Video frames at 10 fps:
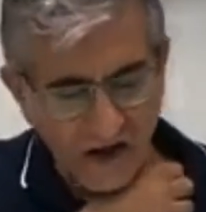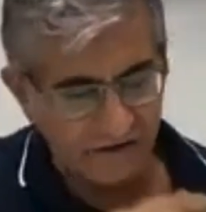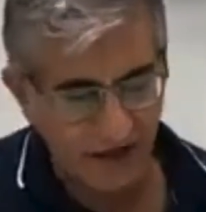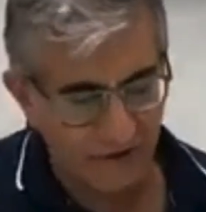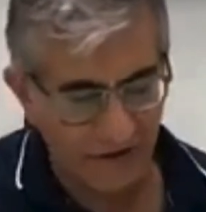Oh,
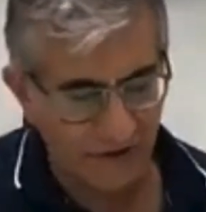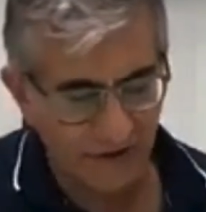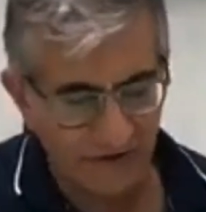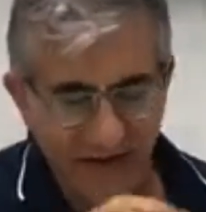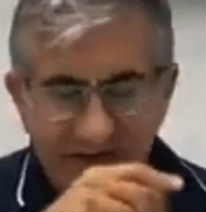
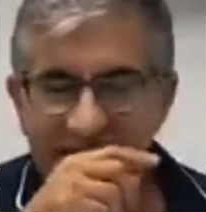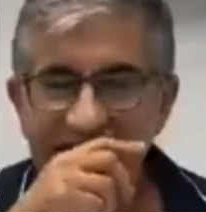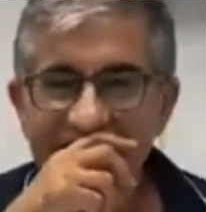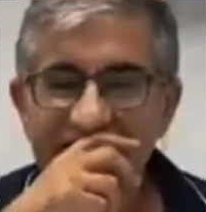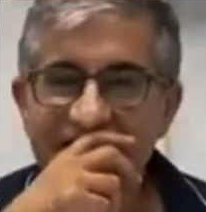
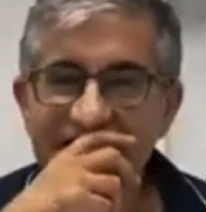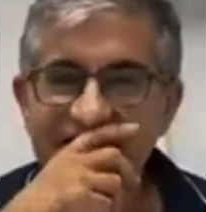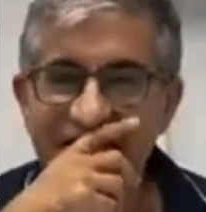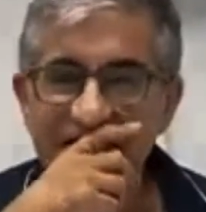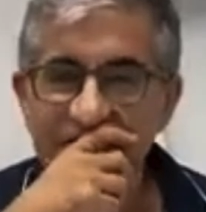no.
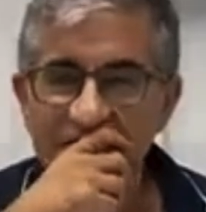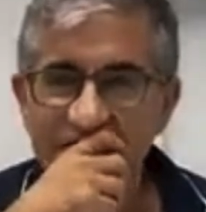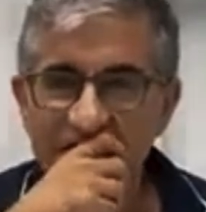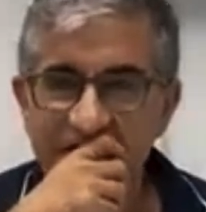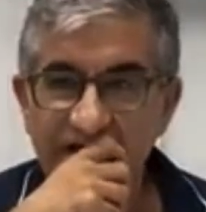So
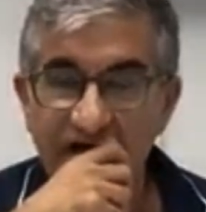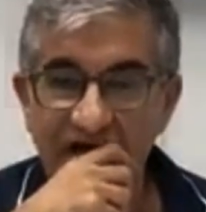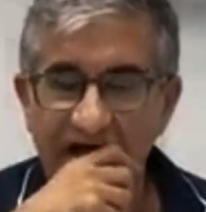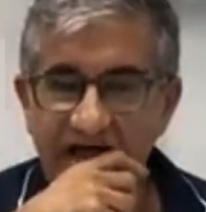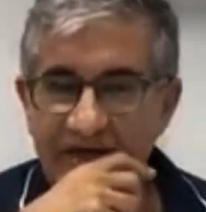
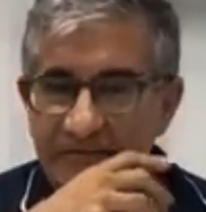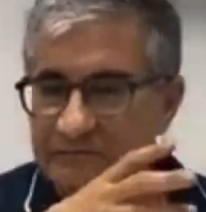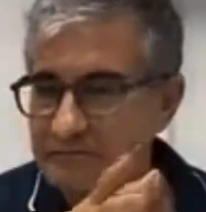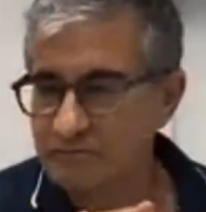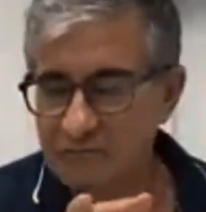
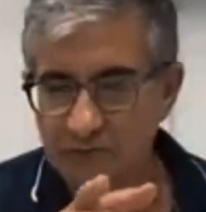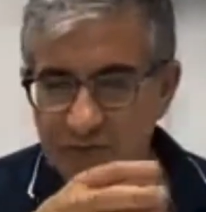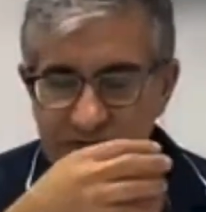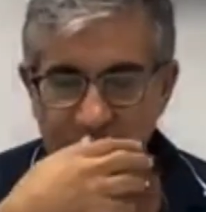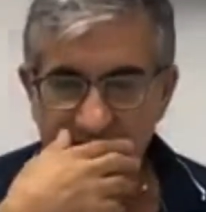we're
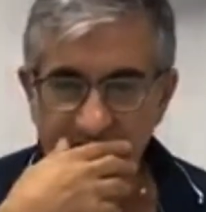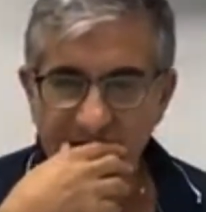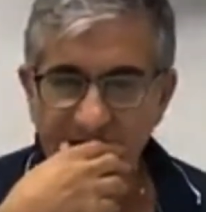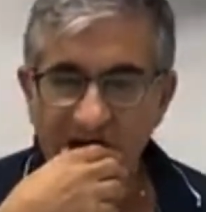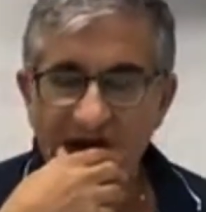in
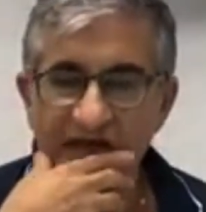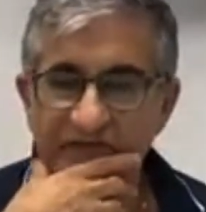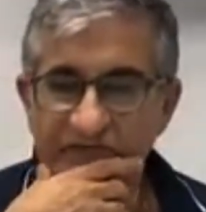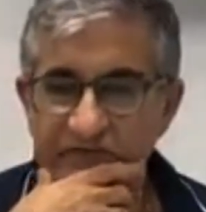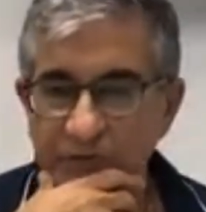
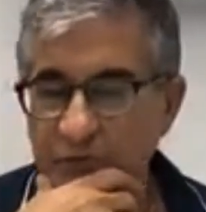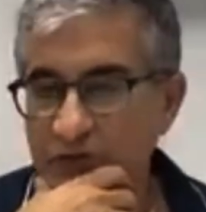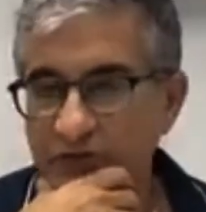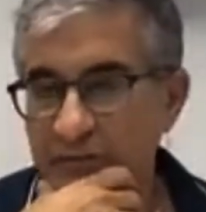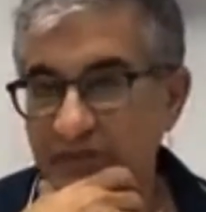2025. We all
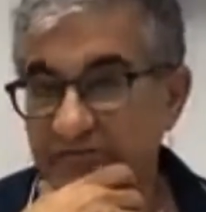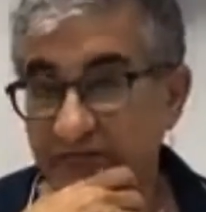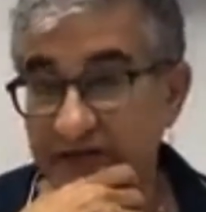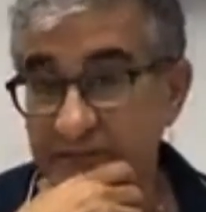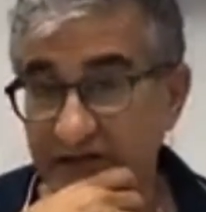know about
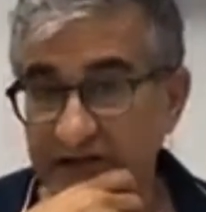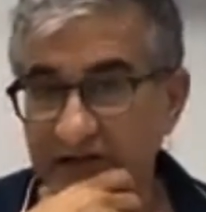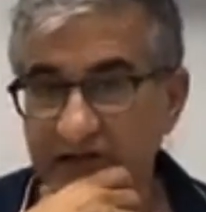vaping.